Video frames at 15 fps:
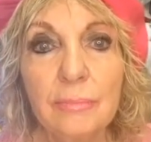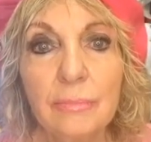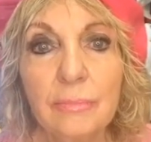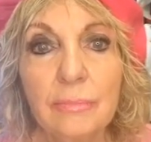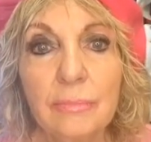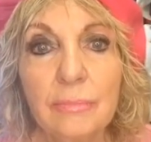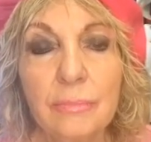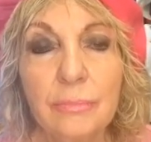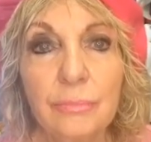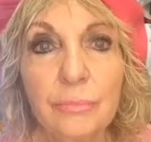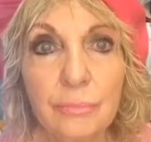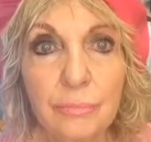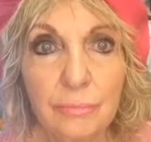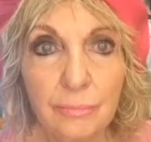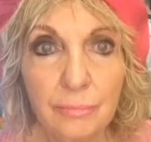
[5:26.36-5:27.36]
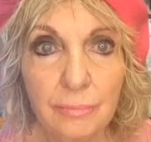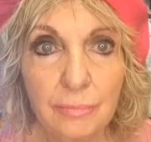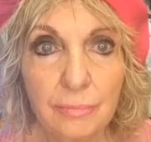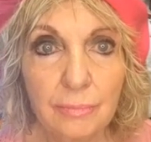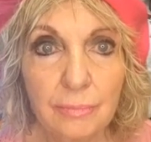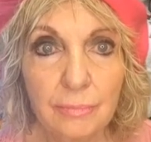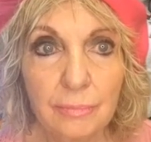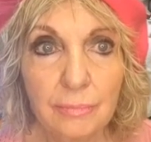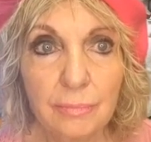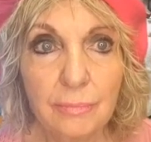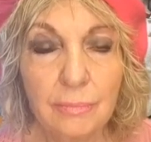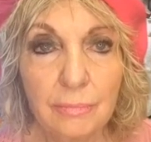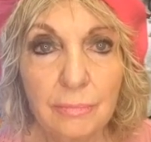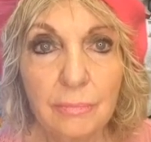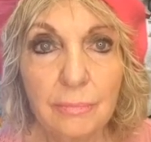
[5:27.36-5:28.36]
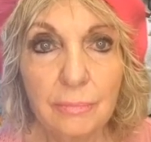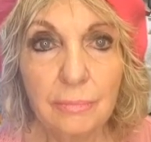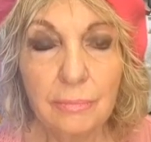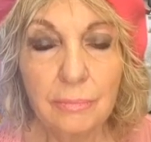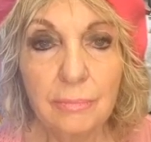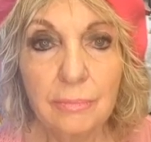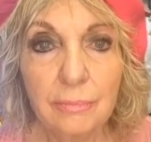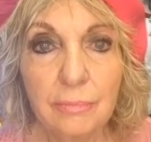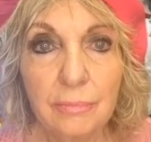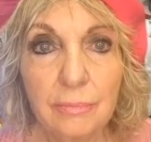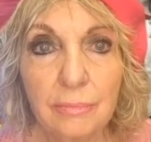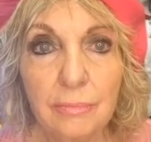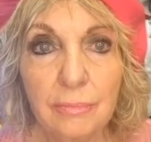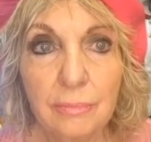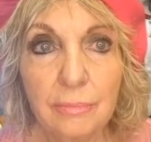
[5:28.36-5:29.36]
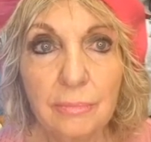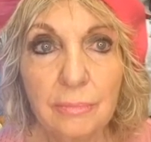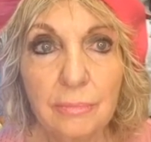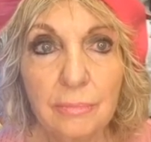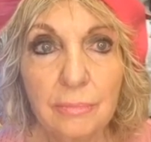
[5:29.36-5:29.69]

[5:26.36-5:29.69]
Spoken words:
This person isn't speaking.